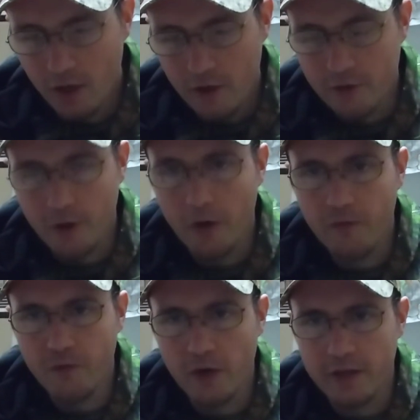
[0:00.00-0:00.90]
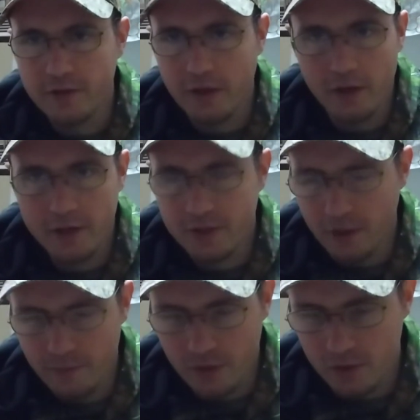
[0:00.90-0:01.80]
A crow frenzy, like
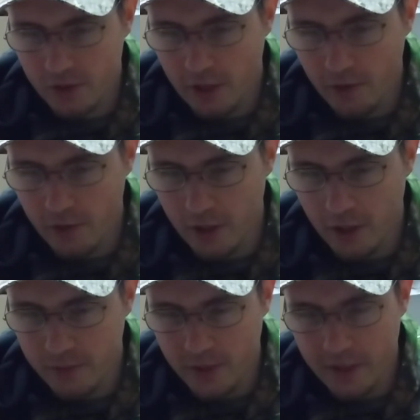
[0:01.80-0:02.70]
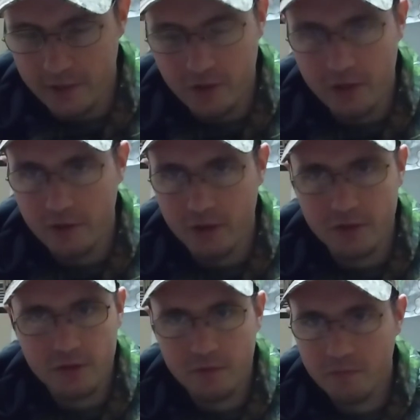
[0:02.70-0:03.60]
something's going on, man, and they're
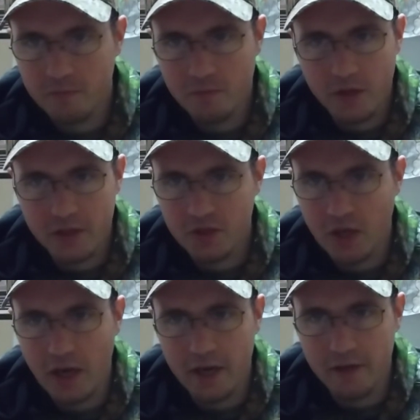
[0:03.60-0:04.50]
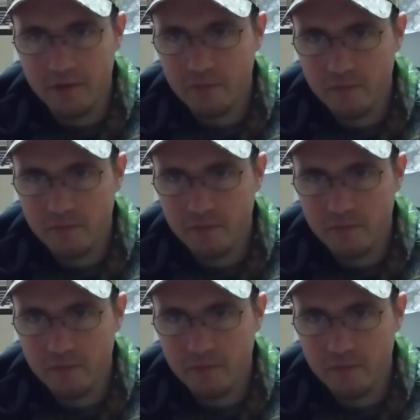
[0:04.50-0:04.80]
just excited.